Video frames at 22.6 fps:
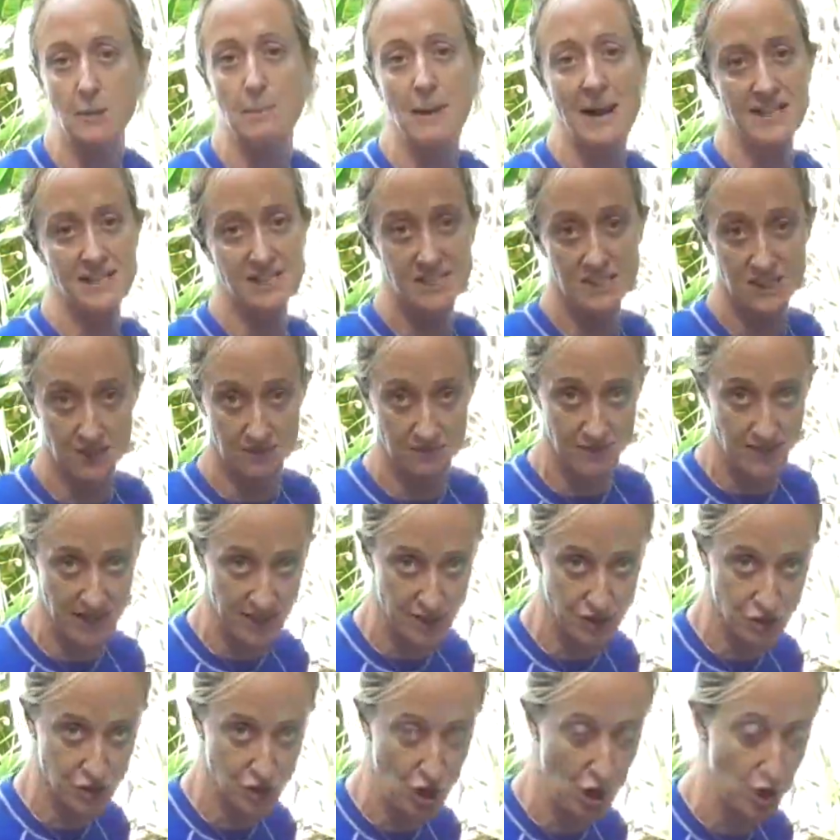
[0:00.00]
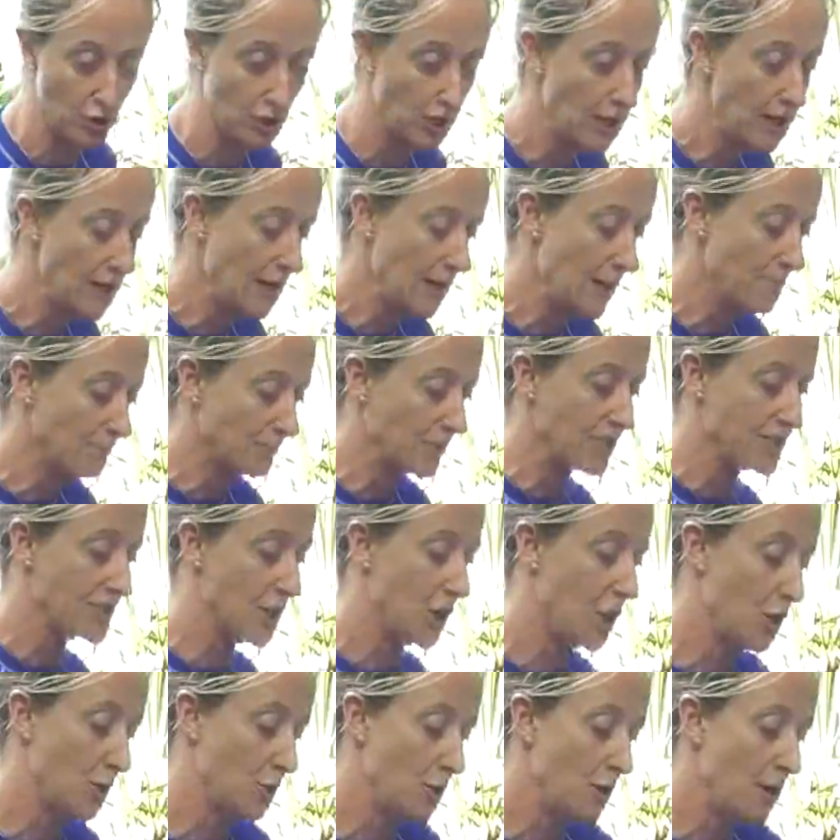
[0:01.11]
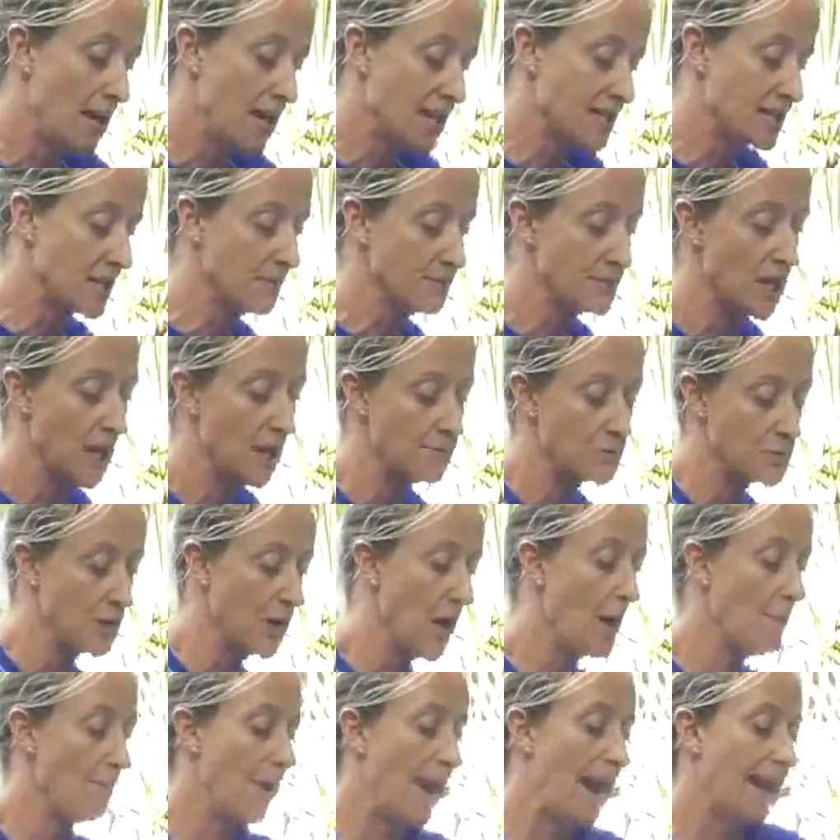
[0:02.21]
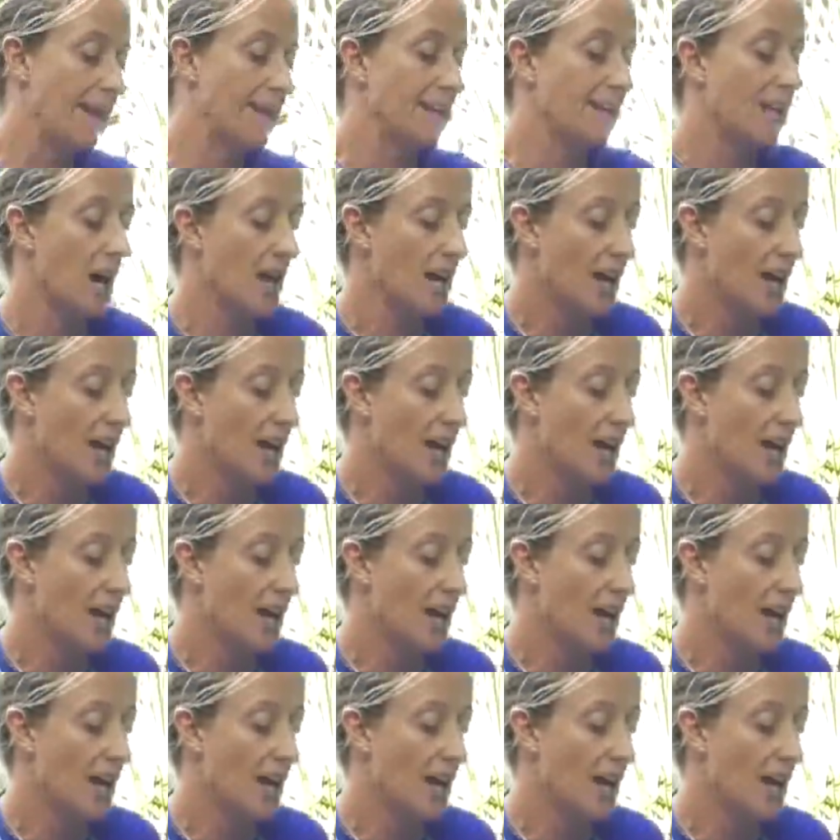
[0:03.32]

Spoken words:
capacity of their stroke. So sometimes when I'm paddling,